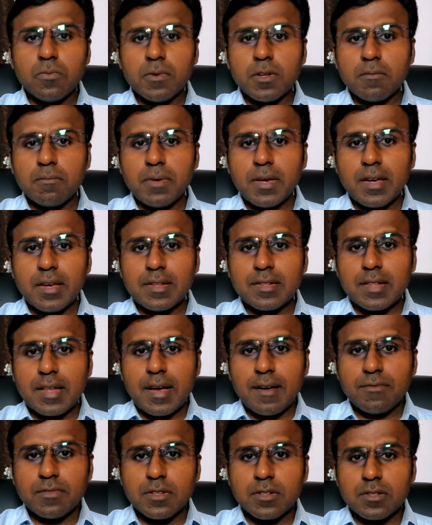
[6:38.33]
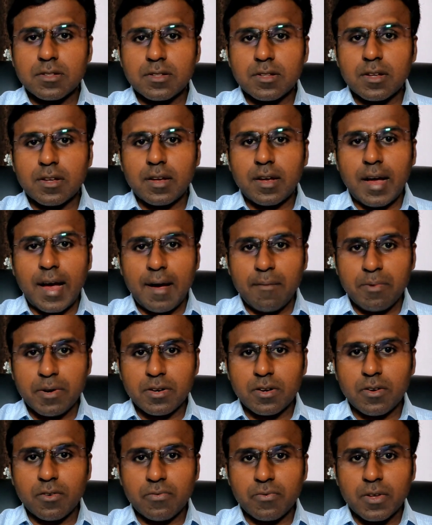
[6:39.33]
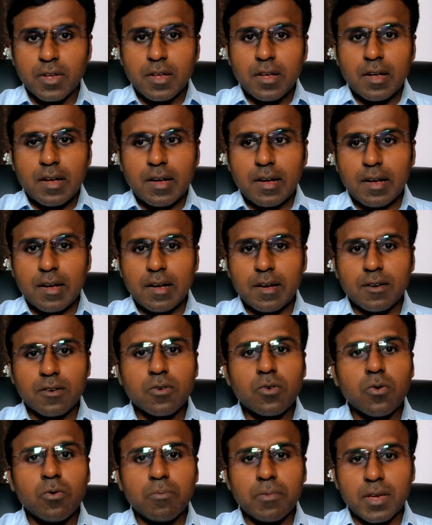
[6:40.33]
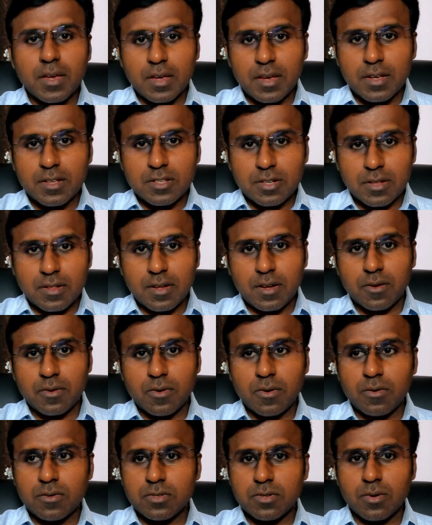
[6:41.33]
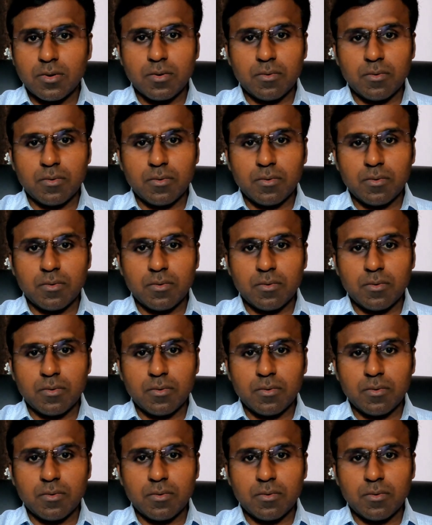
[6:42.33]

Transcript: human beings have this uh, habit of uh, grooming each other you know